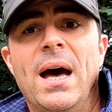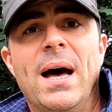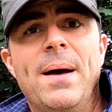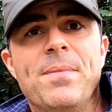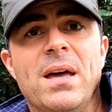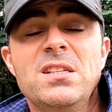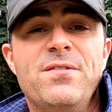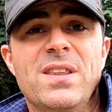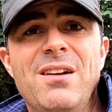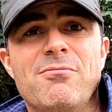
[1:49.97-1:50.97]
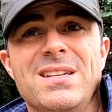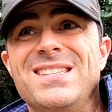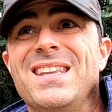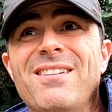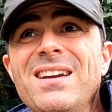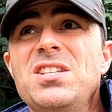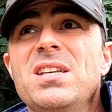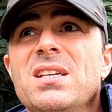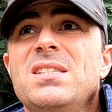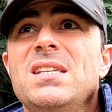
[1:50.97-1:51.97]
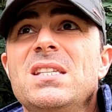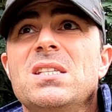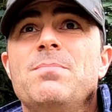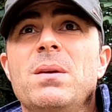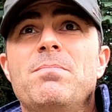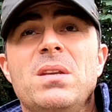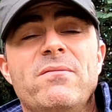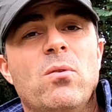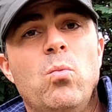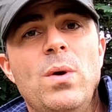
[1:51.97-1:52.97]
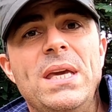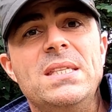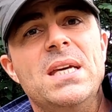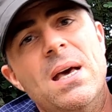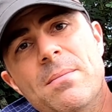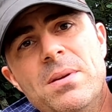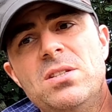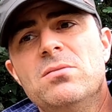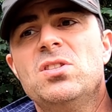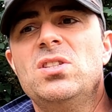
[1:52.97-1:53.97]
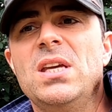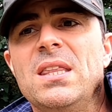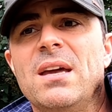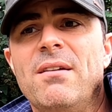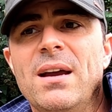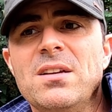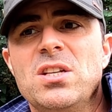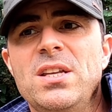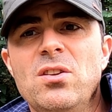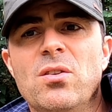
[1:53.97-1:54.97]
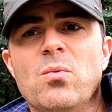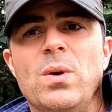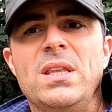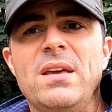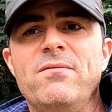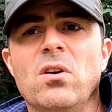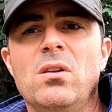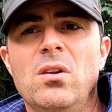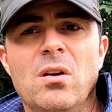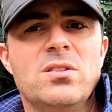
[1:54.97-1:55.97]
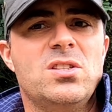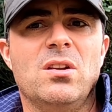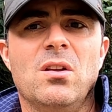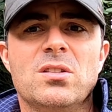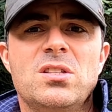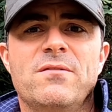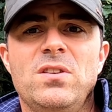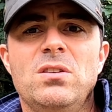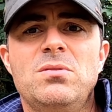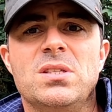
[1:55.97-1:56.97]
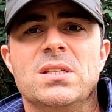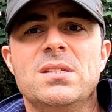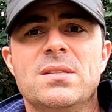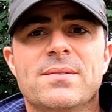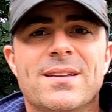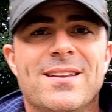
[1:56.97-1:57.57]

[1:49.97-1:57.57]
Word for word: Um, and it's for that reason, they're actually considered to be a bit of a weed. But as you'll see, they're actually not a weed. They've got lots and lots of uses.